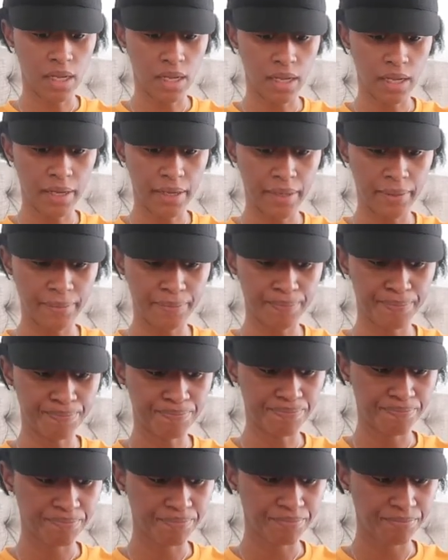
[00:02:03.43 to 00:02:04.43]
um,
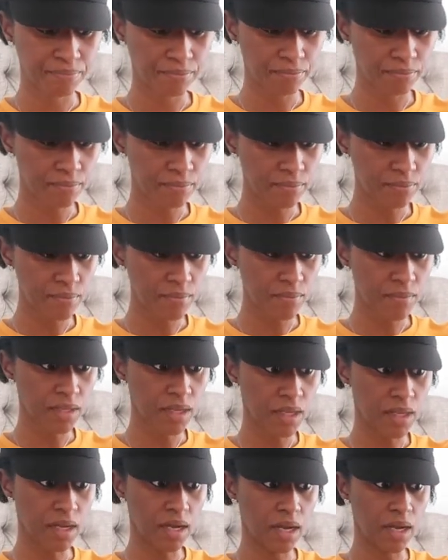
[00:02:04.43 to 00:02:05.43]

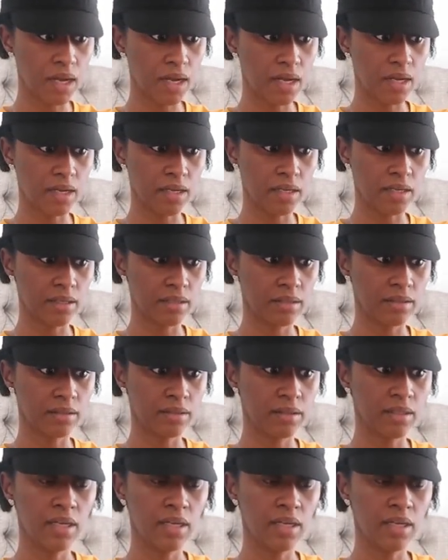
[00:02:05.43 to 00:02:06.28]
uh,